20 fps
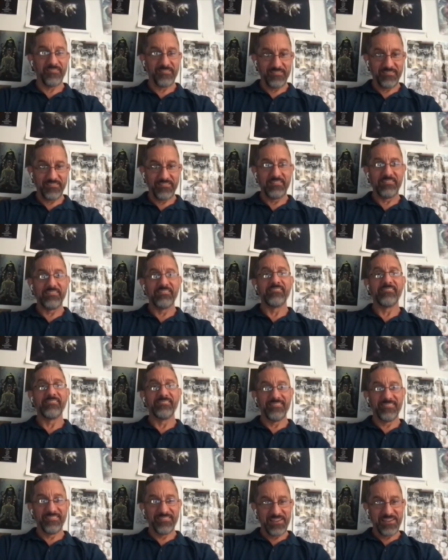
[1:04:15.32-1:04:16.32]
Right.
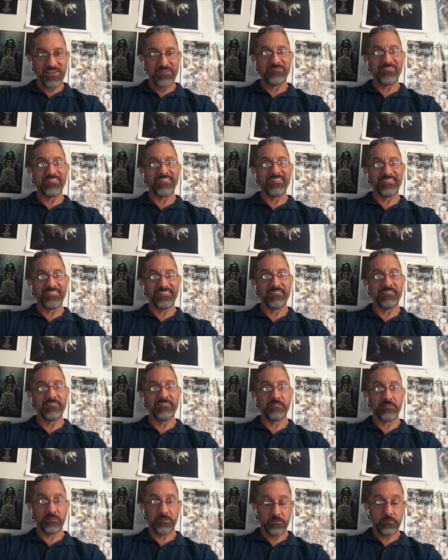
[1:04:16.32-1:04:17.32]
So it's private. Yep.
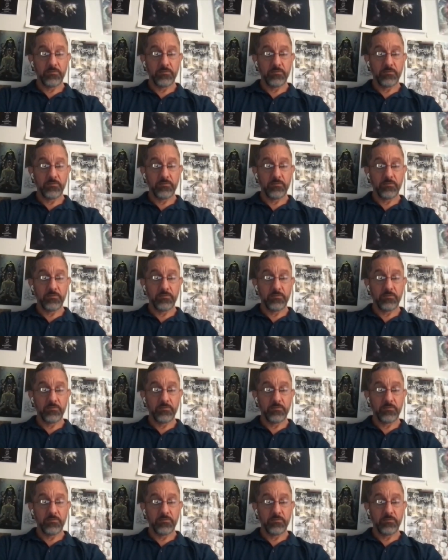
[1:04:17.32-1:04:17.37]
And some